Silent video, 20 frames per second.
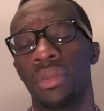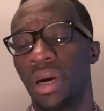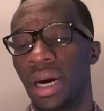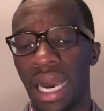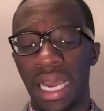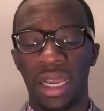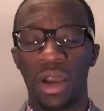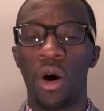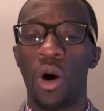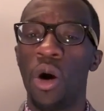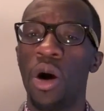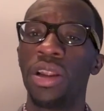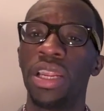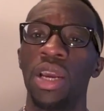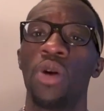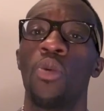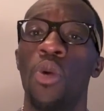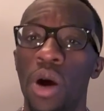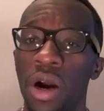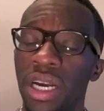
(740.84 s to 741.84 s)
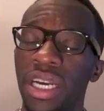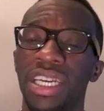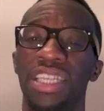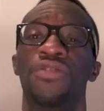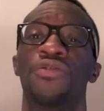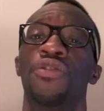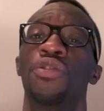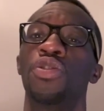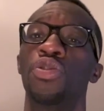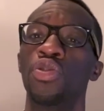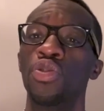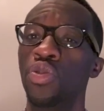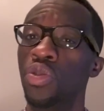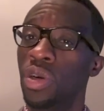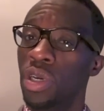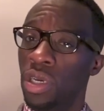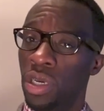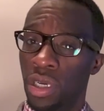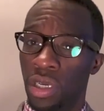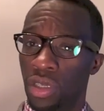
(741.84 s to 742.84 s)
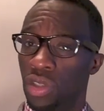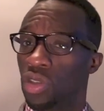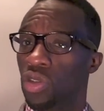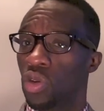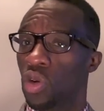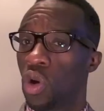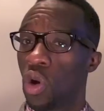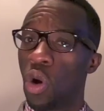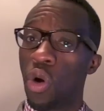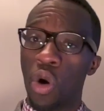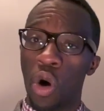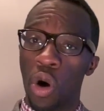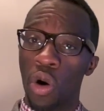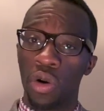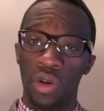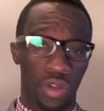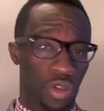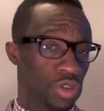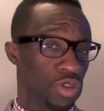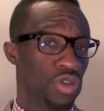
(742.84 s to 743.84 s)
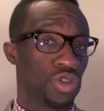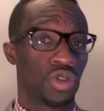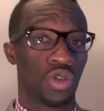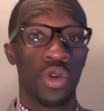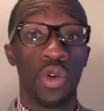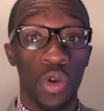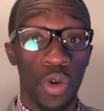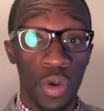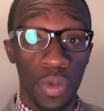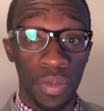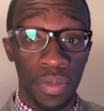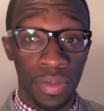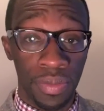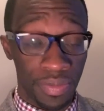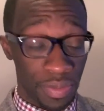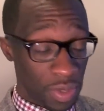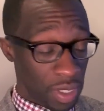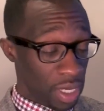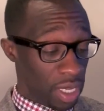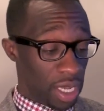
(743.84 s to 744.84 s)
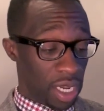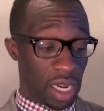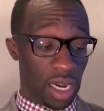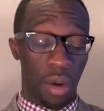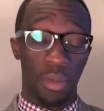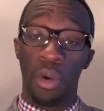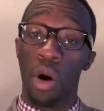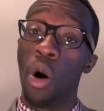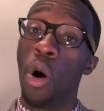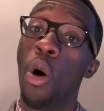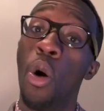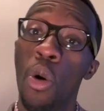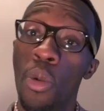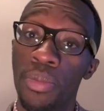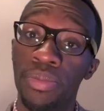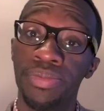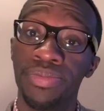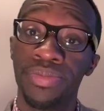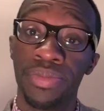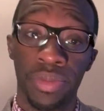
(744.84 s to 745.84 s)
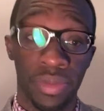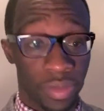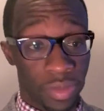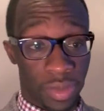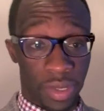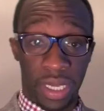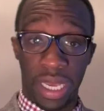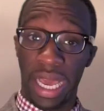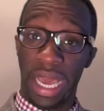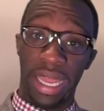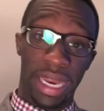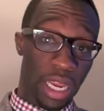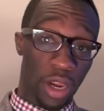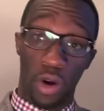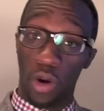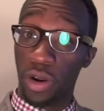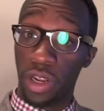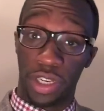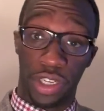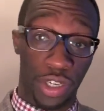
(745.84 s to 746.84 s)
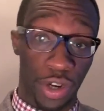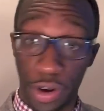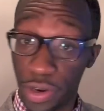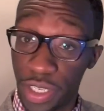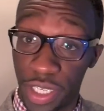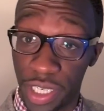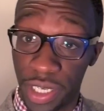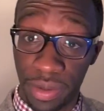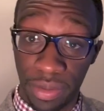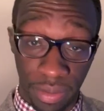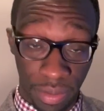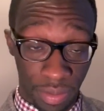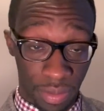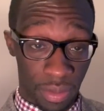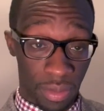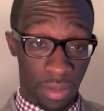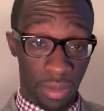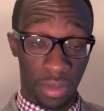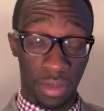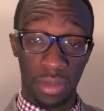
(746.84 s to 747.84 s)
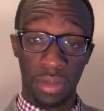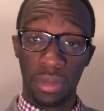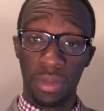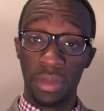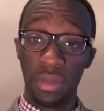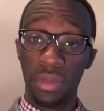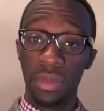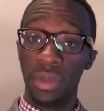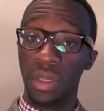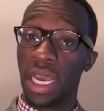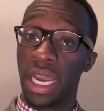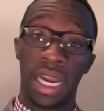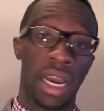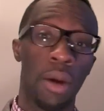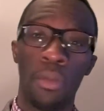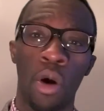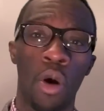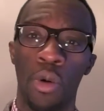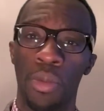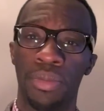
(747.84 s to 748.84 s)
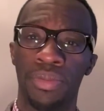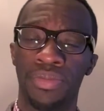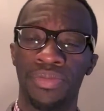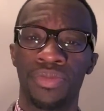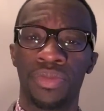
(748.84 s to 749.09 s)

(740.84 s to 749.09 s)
Like, all they want is for you to go to school, come home, and then go to church and come home.